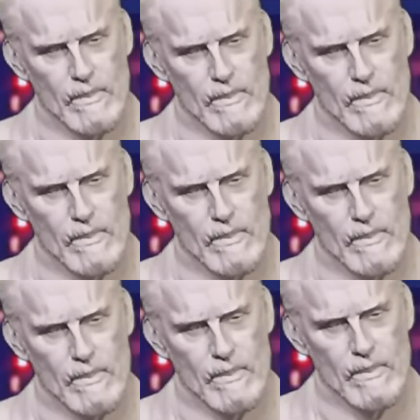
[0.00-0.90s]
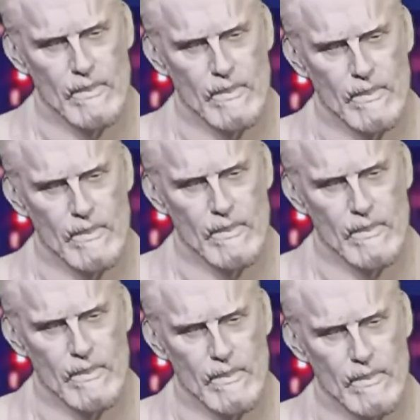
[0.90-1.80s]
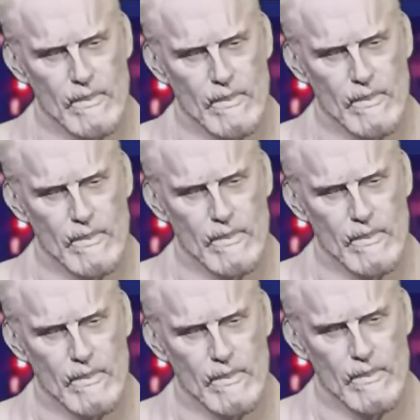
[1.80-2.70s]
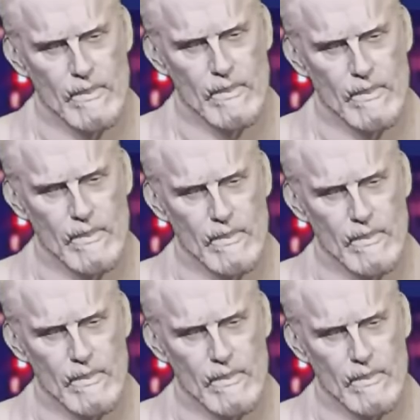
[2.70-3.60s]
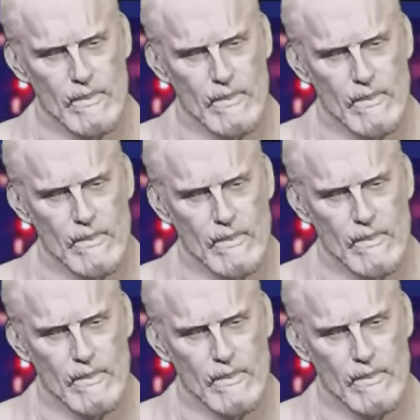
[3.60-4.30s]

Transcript: (not speaking)